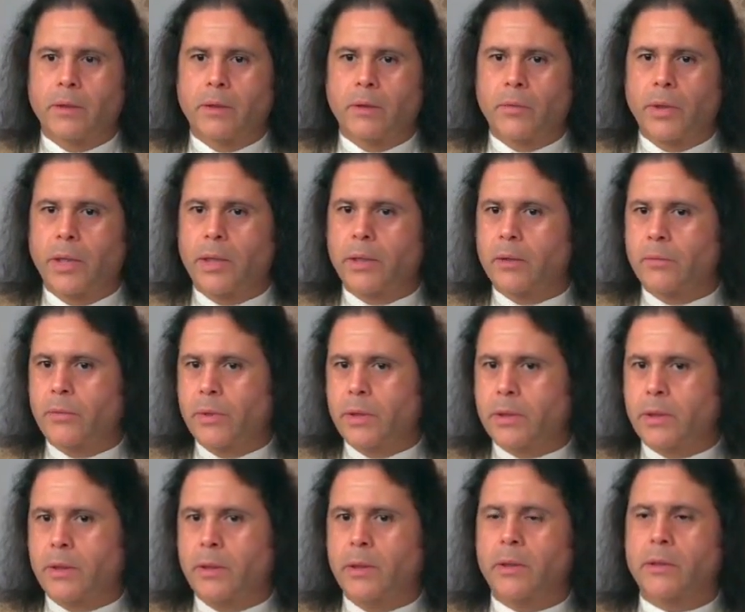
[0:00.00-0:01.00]
The way that we
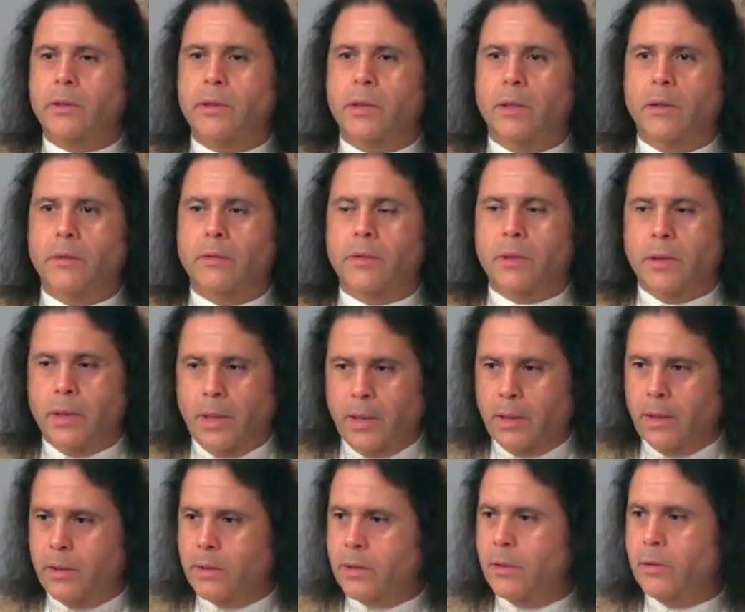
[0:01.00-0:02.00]
see ourselves, I
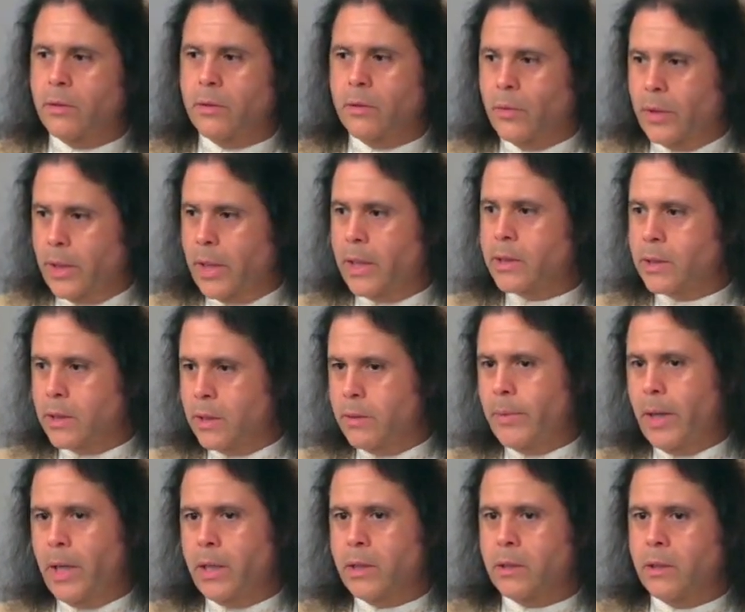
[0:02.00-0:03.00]
can tell you, the way I see
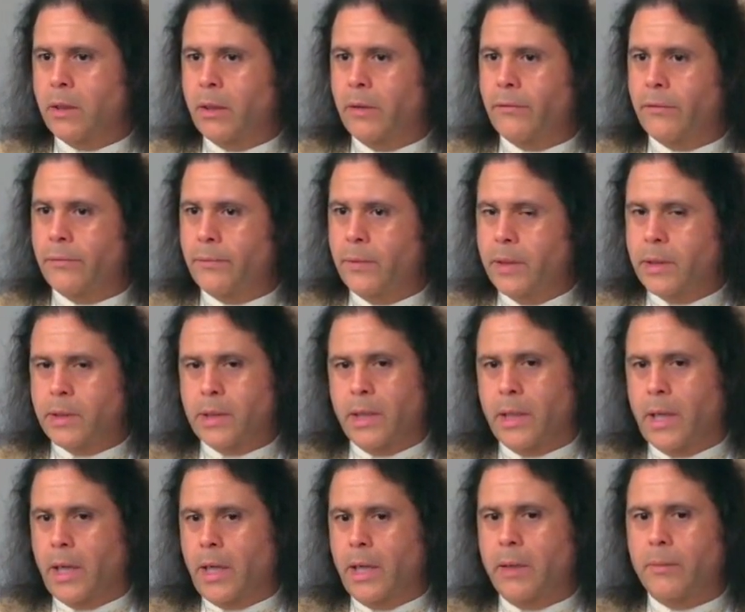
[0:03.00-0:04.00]
myself is
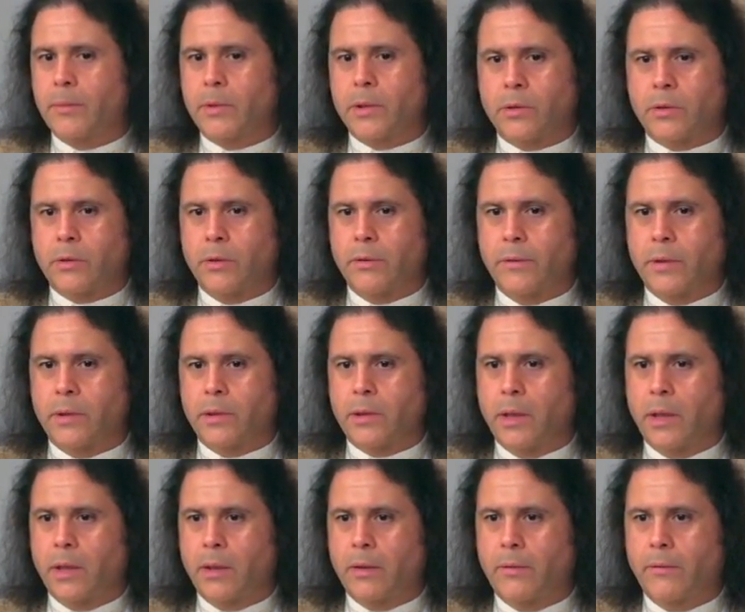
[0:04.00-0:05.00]
that I am the servant
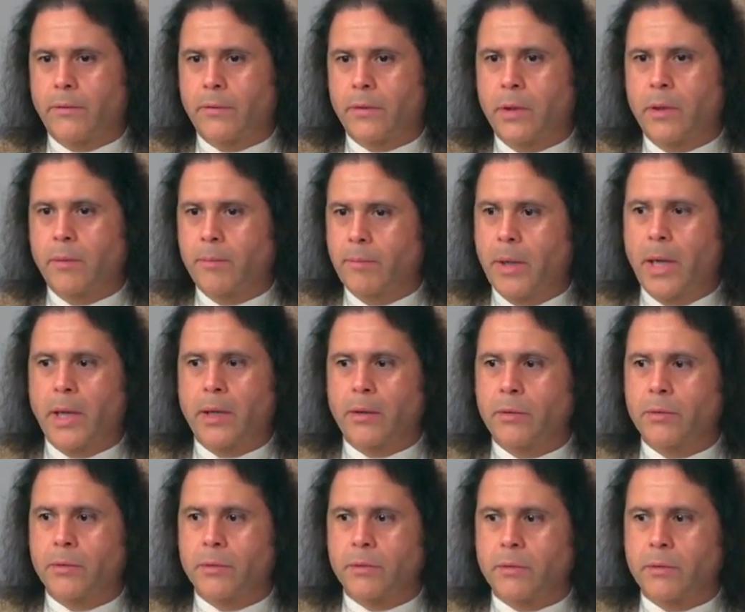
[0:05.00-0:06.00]
of my
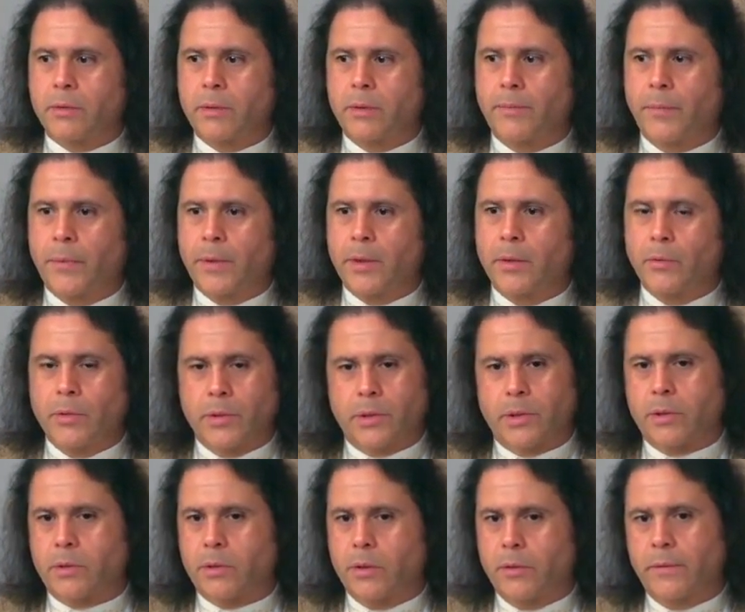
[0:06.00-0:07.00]
guru, who is
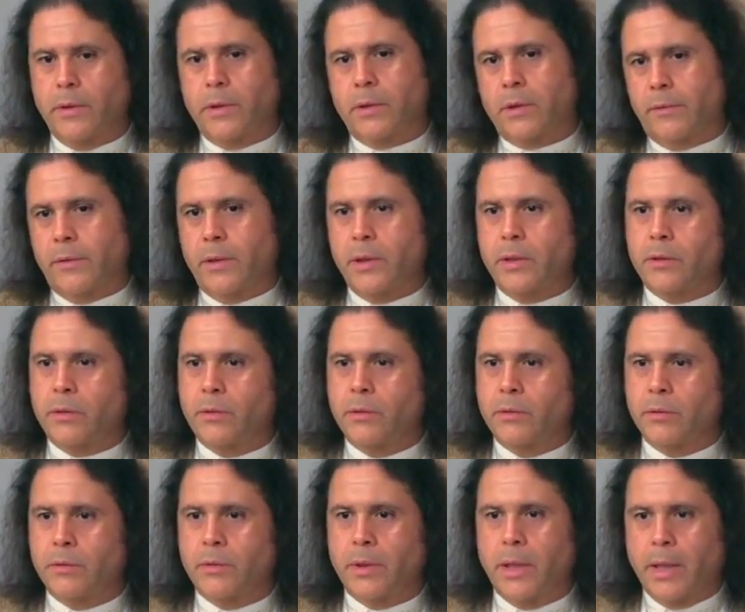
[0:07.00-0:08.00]
the servant of his
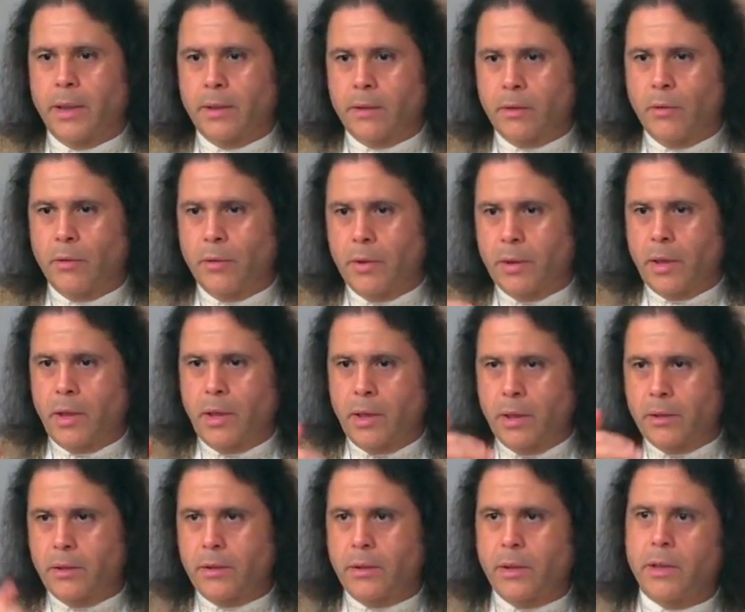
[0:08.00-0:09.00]
guru, and going
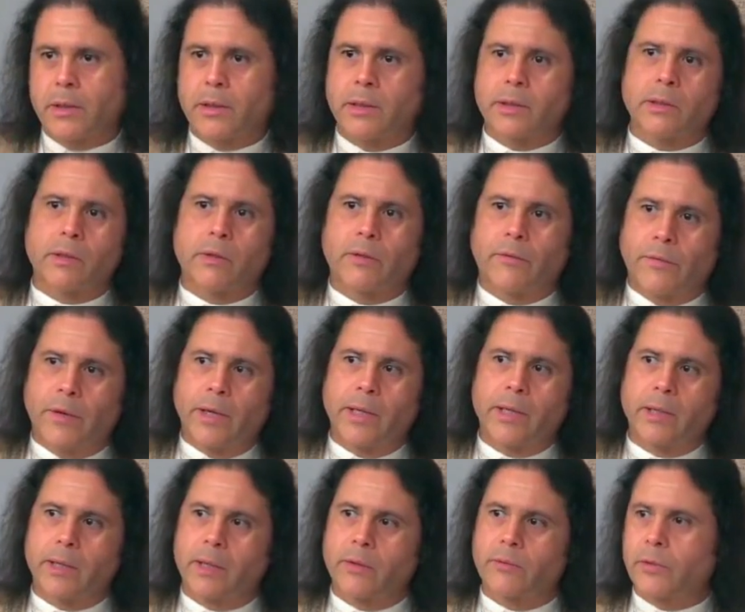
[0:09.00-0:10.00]
on until
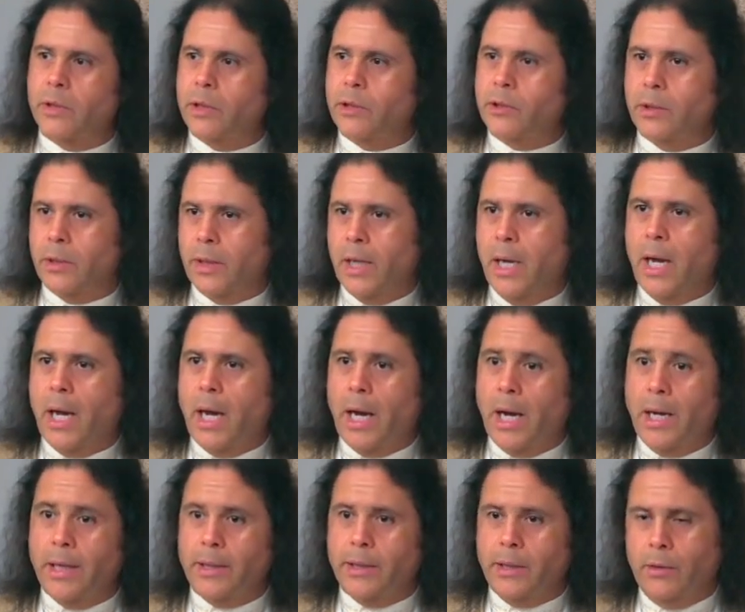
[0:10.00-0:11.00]
finally reaching
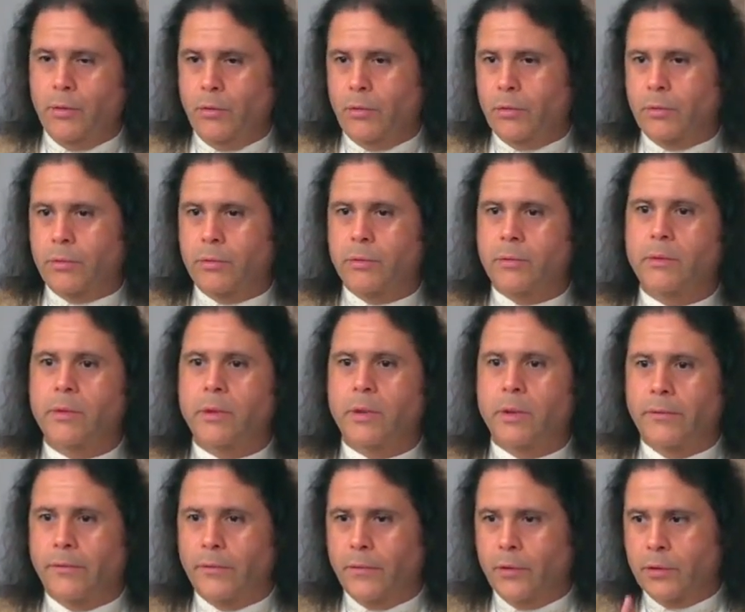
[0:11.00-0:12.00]
Adi Guru,
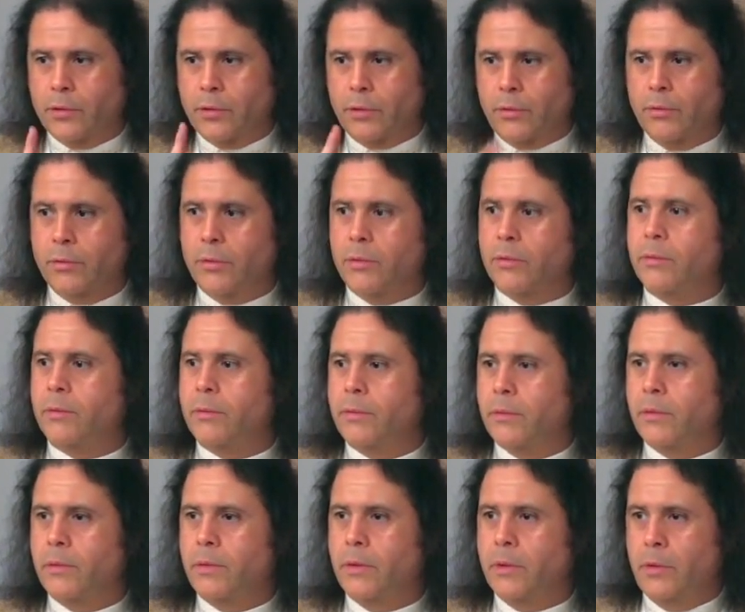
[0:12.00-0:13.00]
the first guru,
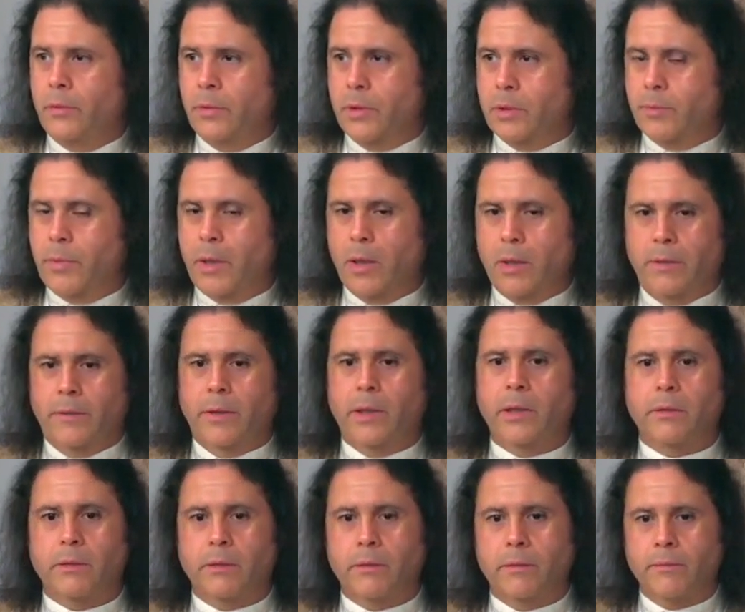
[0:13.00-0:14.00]
who is
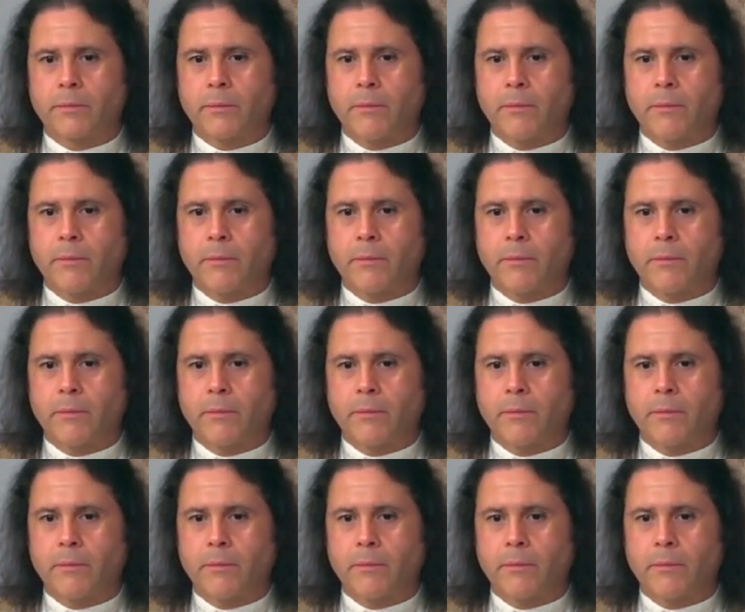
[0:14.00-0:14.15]
Bhagavan.